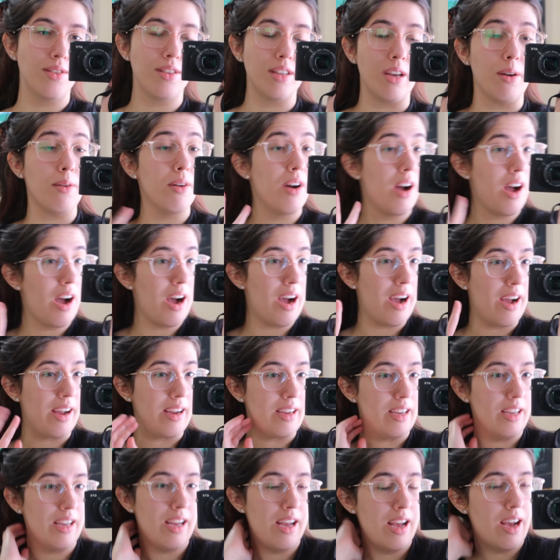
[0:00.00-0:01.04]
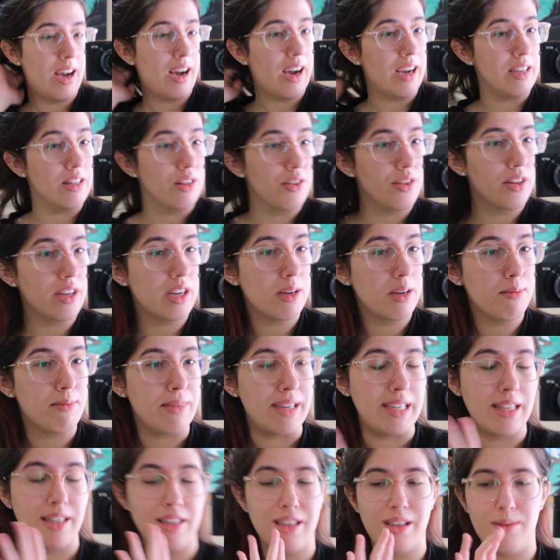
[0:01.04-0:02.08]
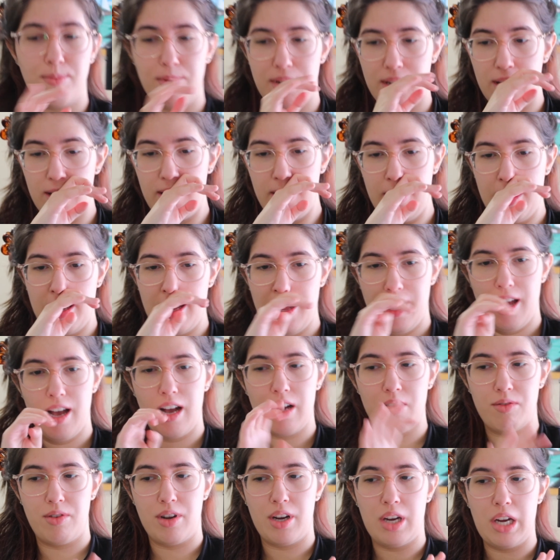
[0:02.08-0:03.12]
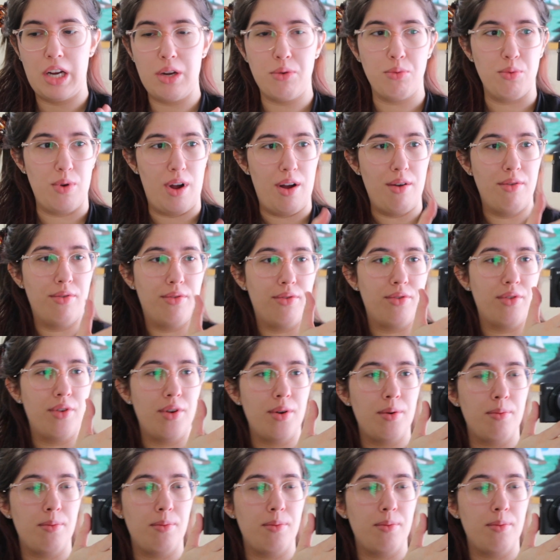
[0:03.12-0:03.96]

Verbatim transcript: So hi, I look like a mess. It's been a very rough